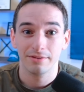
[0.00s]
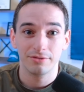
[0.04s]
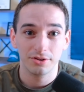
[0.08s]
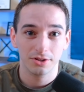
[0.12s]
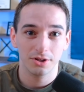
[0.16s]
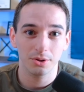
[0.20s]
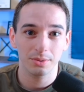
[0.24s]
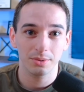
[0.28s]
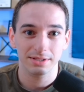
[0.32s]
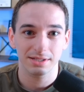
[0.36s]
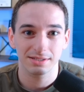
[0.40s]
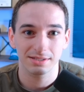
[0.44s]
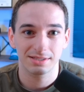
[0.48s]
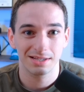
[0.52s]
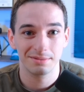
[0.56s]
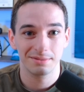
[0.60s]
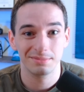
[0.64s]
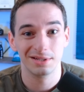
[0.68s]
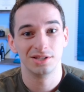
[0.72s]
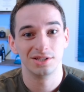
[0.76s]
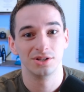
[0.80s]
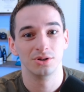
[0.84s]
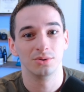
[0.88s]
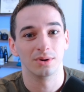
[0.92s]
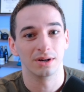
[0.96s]
if you do want to see me
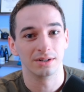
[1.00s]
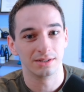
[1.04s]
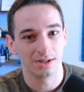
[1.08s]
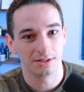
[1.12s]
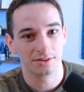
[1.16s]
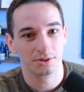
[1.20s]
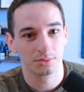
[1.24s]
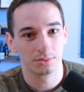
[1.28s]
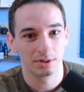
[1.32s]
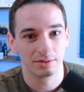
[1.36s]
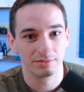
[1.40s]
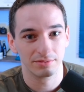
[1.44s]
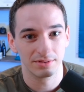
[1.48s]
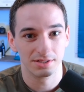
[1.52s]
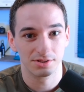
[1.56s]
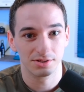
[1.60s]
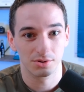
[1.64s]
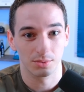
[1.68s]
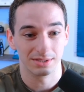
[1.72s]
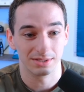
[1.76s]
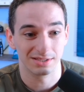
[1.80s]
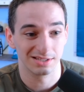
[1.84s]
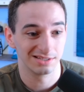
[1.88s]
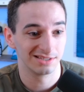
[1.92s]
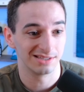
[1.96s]
do another one of these
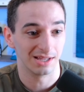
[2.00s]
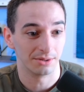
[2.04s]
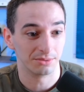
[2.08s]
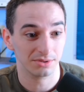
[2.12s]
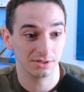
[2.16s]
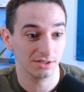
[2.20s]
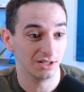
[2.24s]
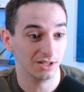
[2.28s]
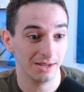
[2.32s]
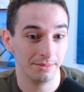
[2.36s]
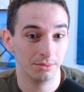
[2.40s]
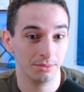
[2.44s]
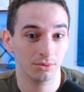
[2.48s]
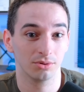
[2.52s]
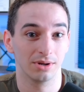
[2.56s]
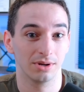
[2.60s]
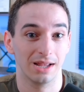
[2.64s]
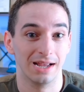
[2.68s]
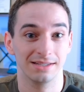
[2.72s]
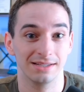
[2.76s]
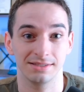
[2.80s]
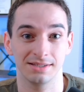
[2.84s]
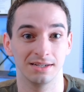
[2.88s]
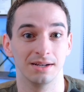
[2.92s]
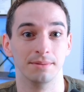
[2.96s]
quizzes that was labeled
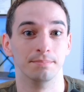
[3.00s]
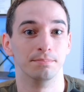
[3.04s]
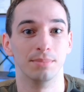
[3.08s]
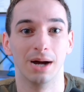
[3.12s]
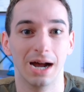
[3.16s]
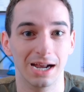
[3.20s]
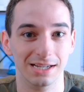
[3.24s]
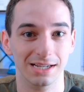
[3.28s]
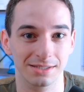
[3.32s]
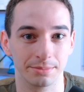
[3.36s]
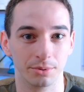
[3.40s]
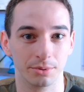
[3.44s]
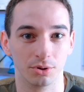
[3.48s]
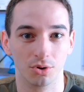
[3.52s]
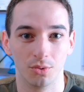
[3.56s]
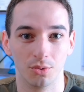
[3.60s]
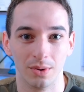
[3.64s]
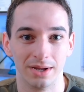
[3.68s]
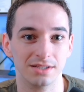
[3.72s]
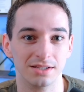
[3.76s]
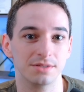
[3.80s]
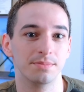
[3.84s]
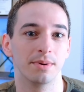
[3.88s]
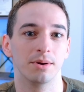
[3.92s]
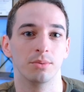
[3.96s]
as an impossible
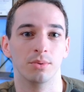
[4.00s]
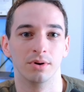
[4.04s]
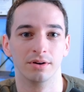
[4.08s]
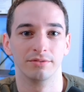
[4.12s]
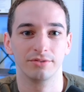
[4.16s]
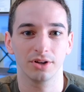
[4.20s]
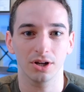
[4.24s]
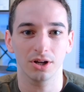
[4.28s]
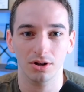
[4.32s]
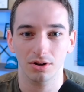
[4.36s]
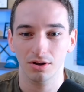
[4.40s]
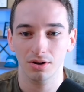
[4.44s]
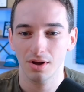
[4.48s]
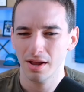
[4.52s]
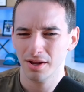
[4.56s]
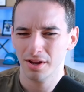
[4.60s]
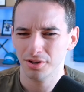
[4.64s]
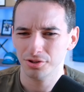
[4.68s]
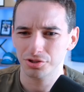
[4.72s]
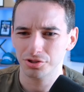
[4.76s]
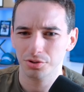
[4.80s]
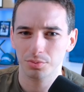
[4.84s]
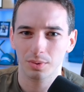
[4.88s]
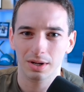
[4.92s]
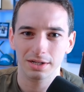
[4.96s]
quiz by one of y'all, you
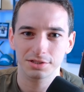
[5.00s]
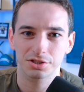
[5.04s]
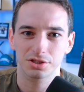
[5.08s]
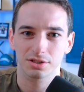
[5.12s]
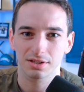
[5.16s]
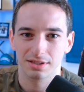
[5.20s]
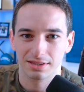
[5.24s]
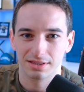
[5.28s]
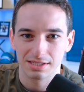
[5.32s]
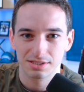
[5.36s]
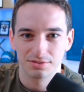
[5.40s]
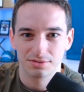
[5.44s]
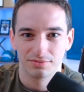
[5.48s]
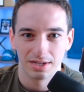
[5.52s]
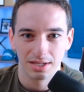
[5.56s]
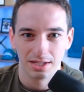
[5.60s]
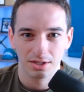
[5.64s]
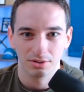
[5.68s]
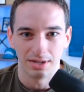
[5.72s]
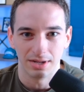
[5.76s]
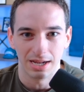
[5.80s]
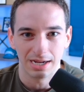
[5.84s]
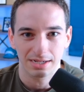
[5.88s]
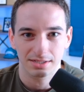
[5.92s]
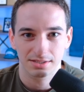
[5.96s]
should watch this video
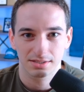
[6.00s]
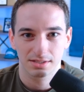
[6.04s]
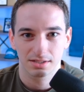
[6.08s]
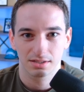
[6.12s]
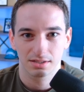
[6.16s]
next.